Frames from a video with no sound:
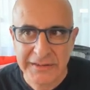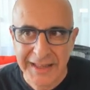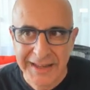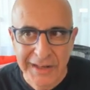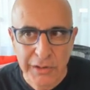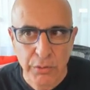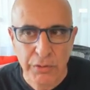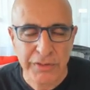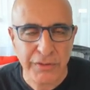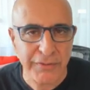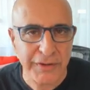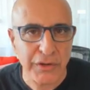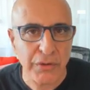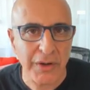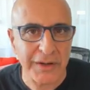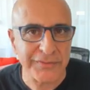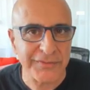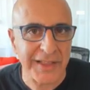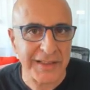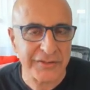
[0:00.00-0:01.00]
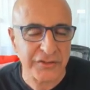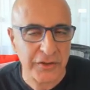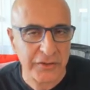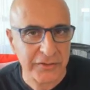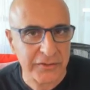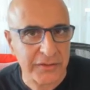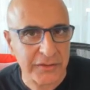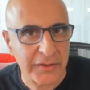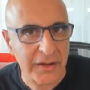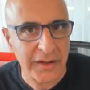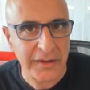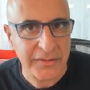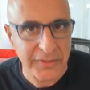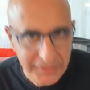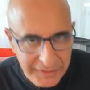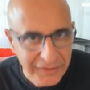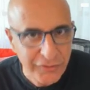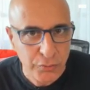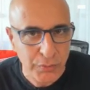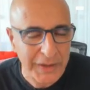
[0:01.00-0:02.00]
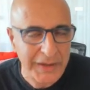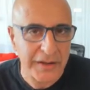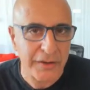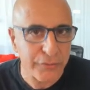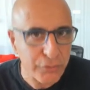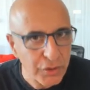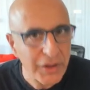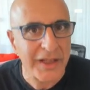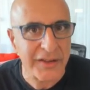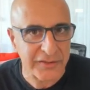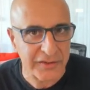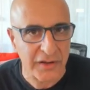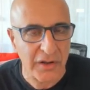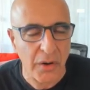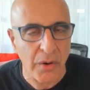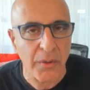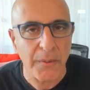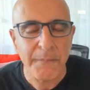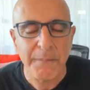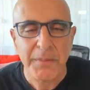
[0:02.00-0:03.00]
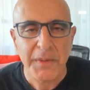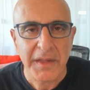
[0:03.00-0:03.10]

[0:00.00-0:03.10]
take a look at the video I've done just this week, a few days ago,